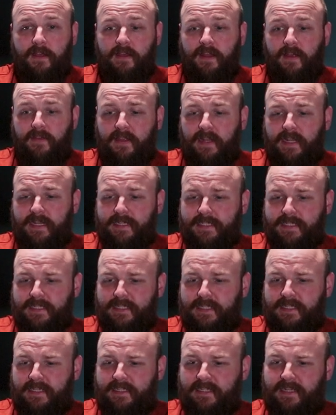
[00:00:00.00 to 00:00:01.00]
Nonetheless,
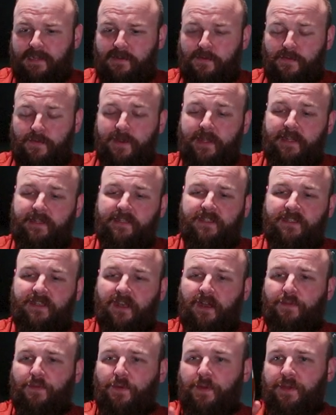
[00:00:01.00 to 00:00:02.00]
this is a
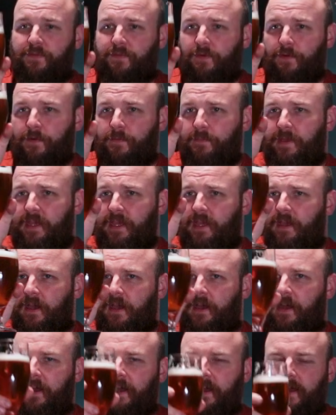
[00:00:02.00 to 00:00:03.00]
rediscovery for me.
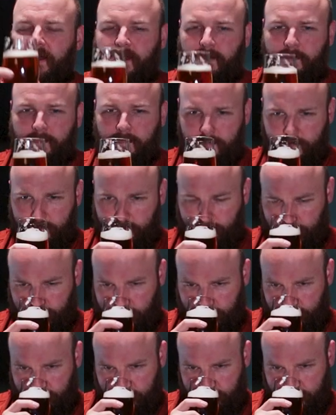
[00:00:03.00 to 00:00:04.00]
Um,
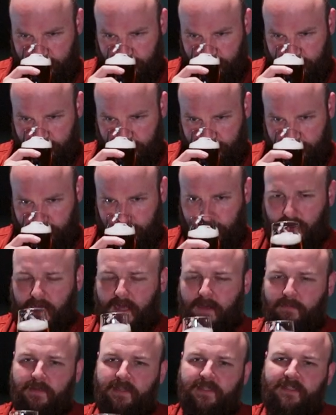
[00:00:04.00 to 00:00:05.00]

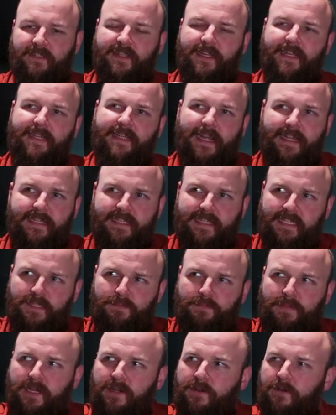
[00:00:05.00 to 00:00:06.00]
I must say that
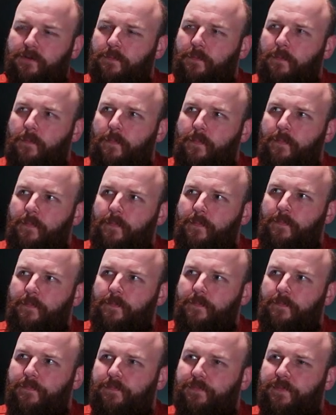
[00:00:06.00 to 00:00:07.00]
this beer,
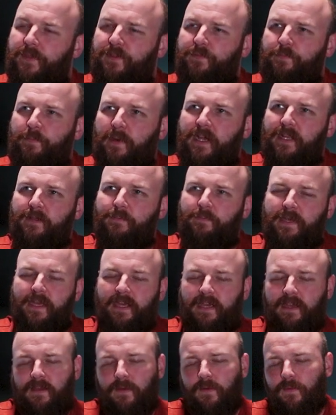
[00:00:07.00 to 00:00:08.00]
despite
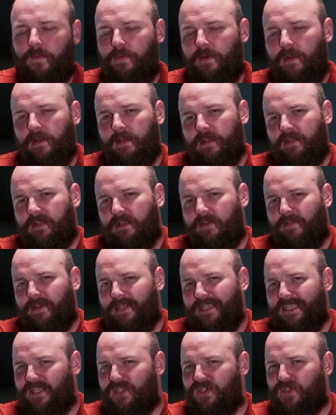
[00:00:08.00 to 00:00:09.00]
being
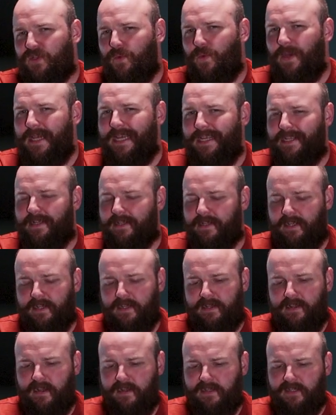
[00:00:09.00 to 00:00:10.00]
relatively sweet
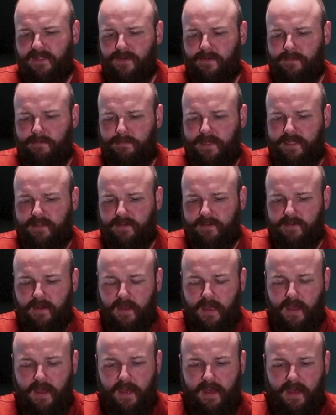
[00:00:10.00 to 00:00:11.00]
and not so bitter,
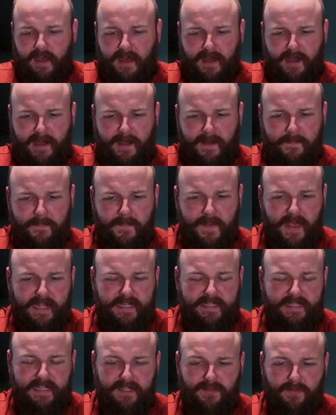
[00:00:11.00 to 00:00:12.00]
um,
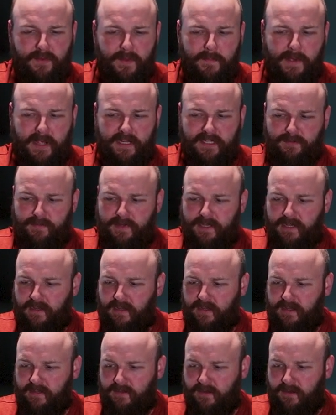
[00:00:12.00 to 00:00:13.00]
this reminds me a
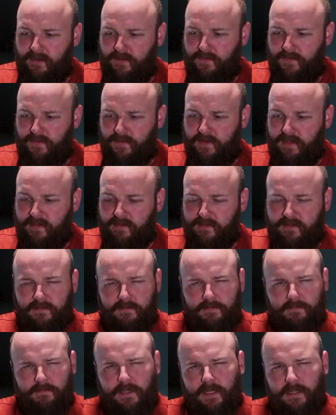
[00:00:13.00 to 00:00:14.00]
lot of not,
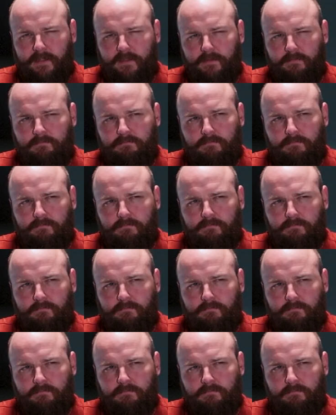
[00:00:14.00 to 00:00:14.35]
not